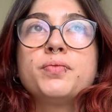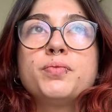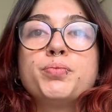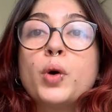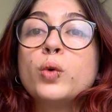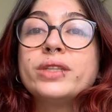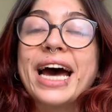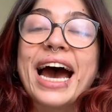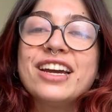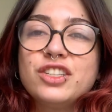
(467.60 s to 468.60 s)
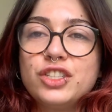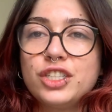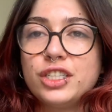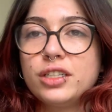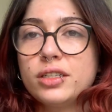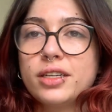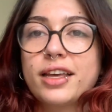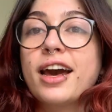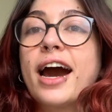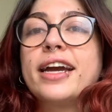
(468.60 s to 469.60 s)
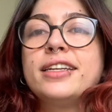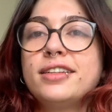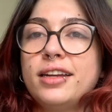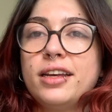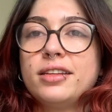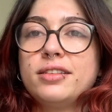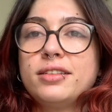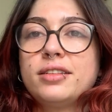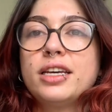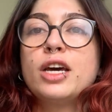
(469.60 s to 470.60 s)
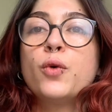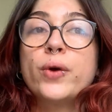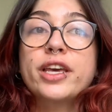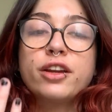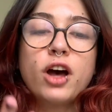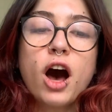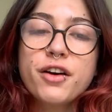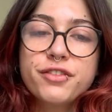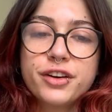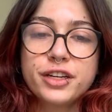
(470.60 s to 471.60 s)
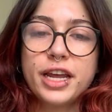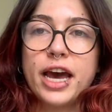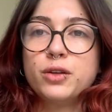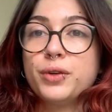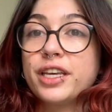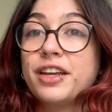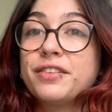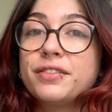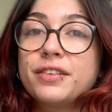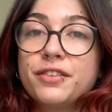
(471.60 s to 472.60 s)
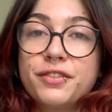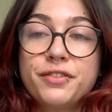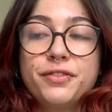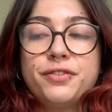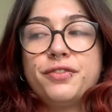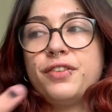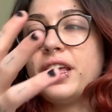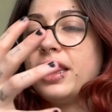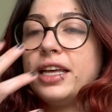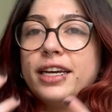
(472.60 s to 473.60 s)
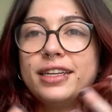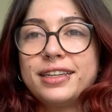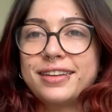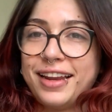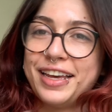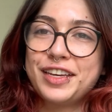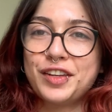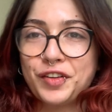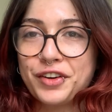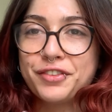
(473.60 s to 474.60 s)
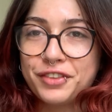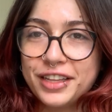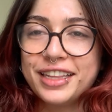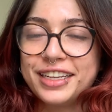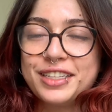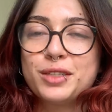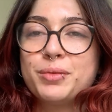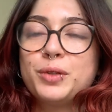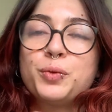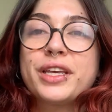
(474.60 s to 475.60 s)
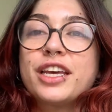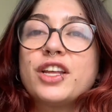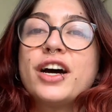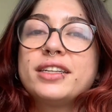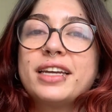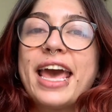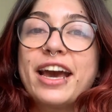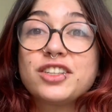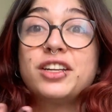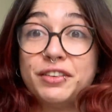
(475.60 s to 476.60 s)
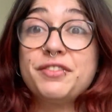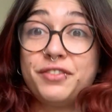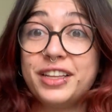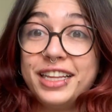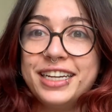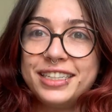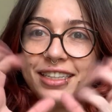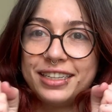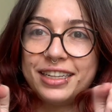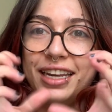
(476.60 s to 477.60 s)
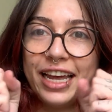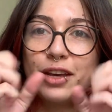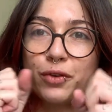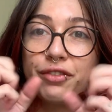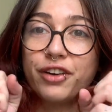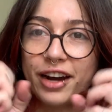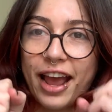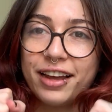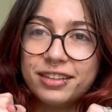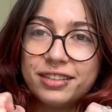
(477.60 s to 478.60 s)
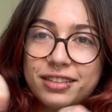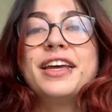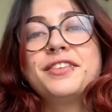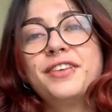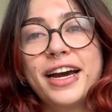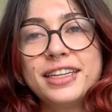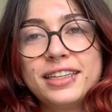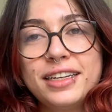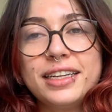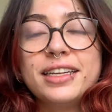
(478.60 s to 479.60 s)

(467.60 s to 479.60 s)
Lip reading: Bondade, kindness. We can offer that, we can feel it like in our feelings, but we cannot actually feel it like with our hands. And finally,